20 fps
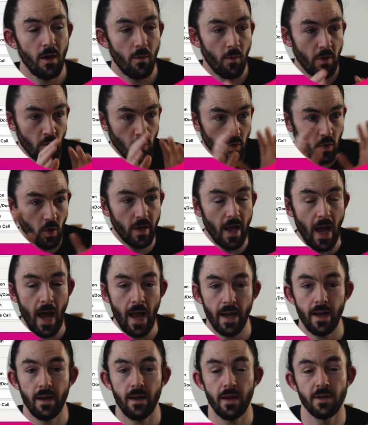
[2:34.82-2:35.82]
when you look
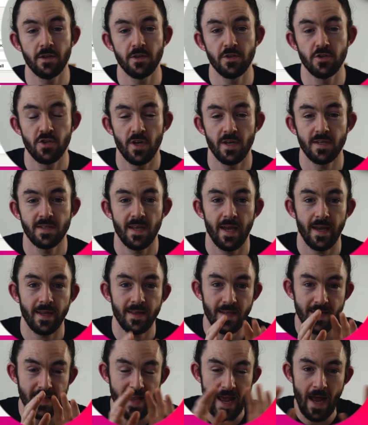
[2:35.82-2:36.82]
at it, it is just like
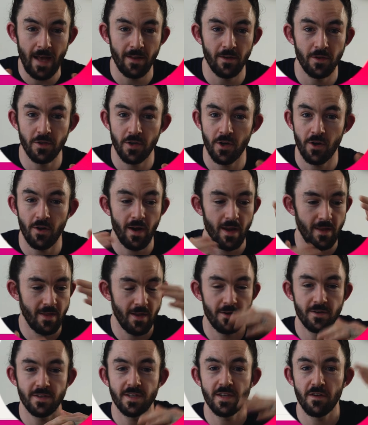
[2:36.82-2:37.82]
the calendar and
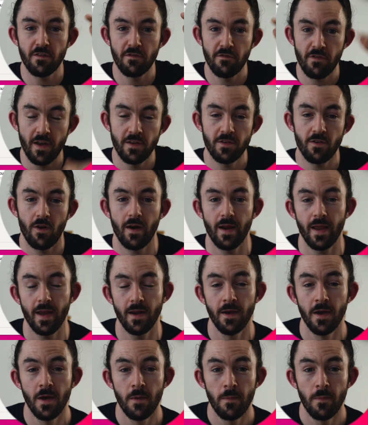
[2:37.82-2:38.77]
there's the event on it.